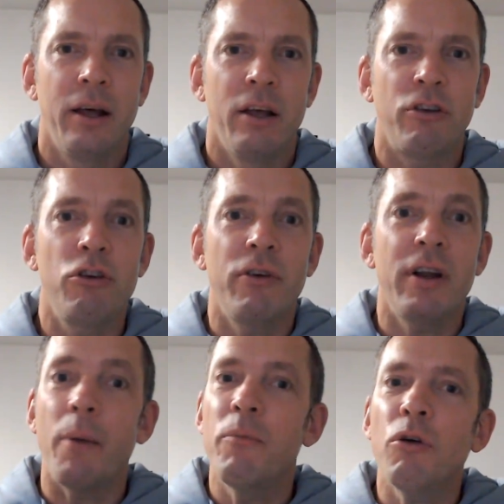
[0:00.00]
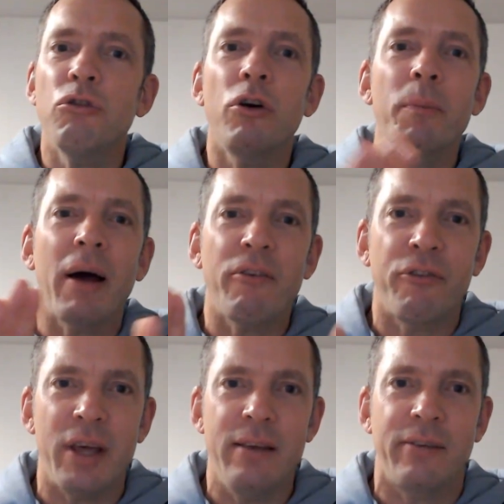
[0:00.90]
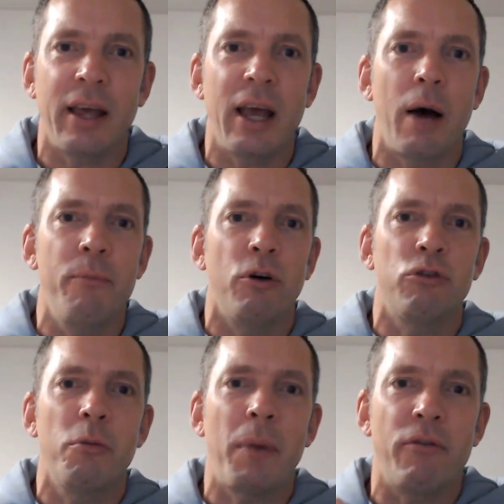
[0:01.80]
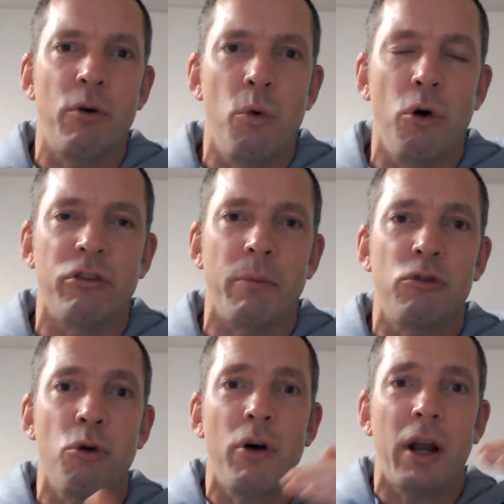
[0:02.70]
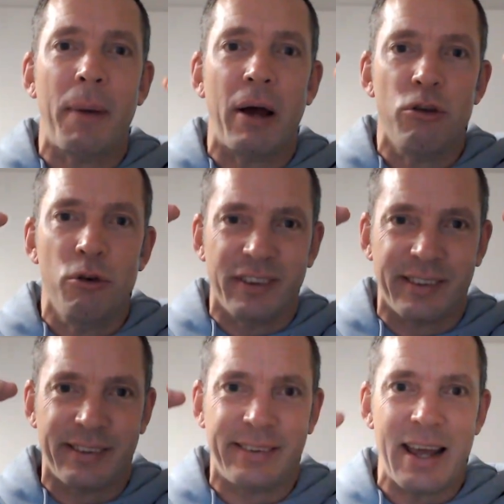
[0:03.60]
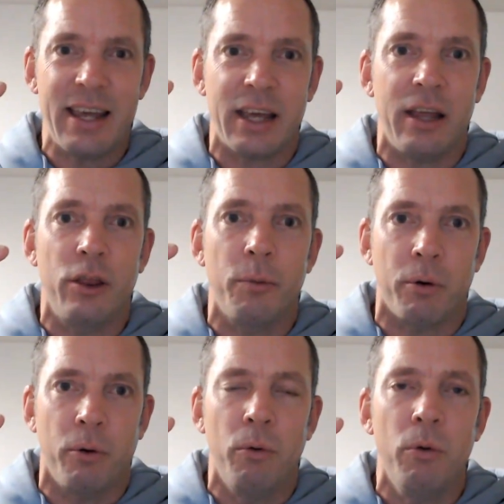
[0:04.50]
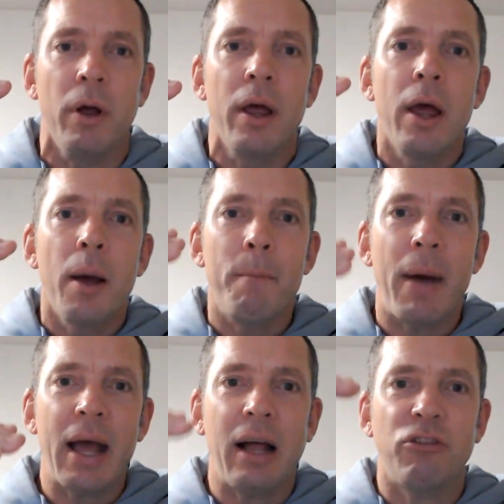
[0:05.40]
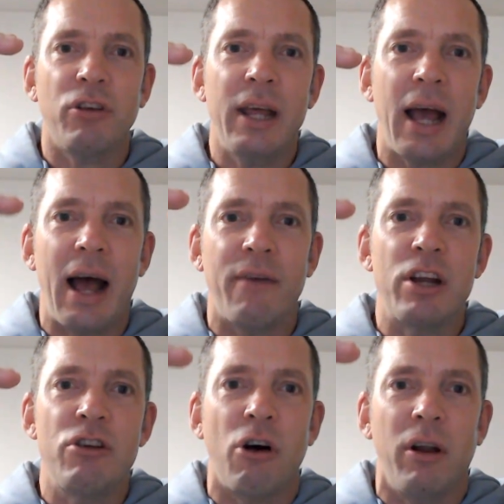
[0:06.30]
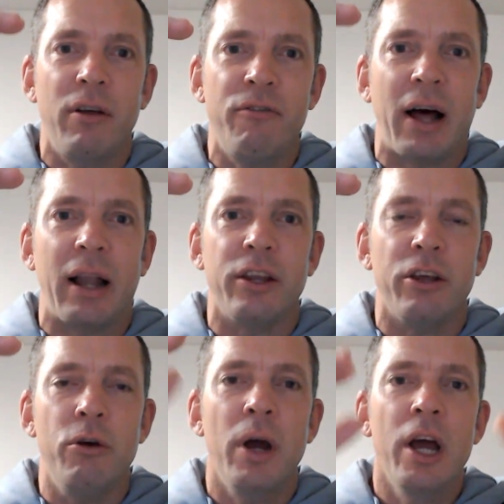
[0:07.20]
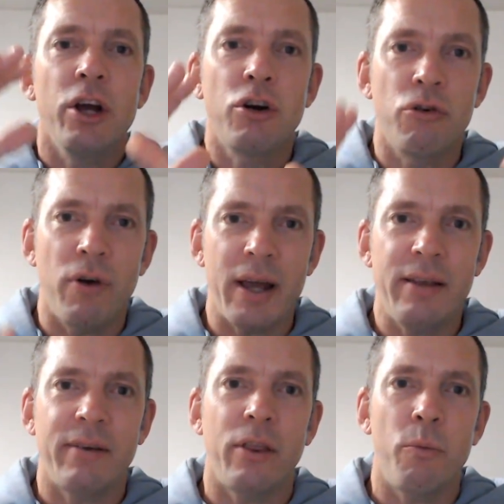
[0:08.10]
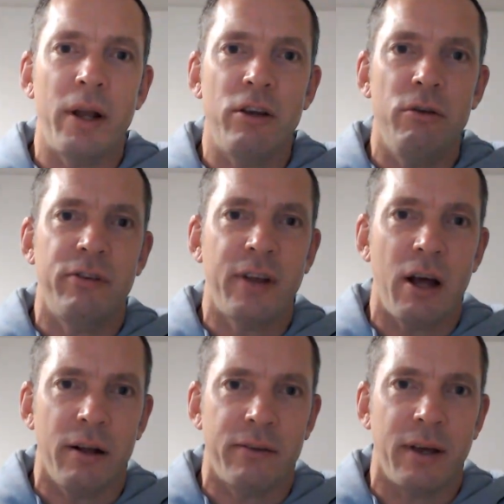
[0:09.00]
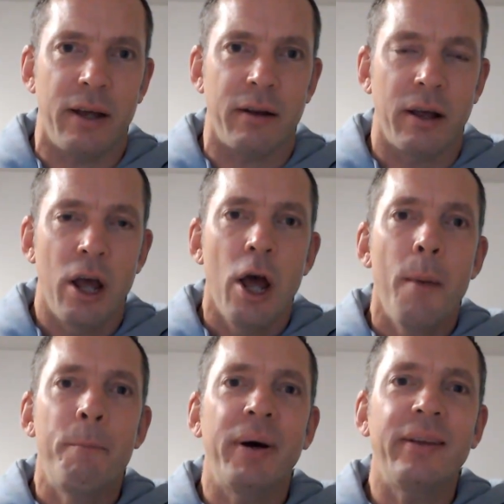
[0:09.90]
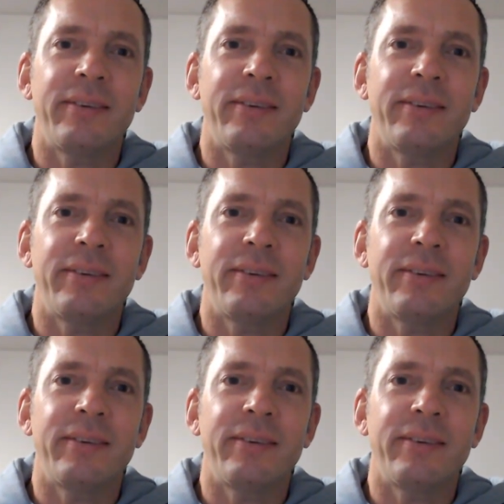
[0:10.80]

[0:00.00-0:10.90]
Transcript: So I'm not talking about fees here, I'm not talking about rewards, I'm talking about your stake in the pool may actually have a dollar value greater than when you started, but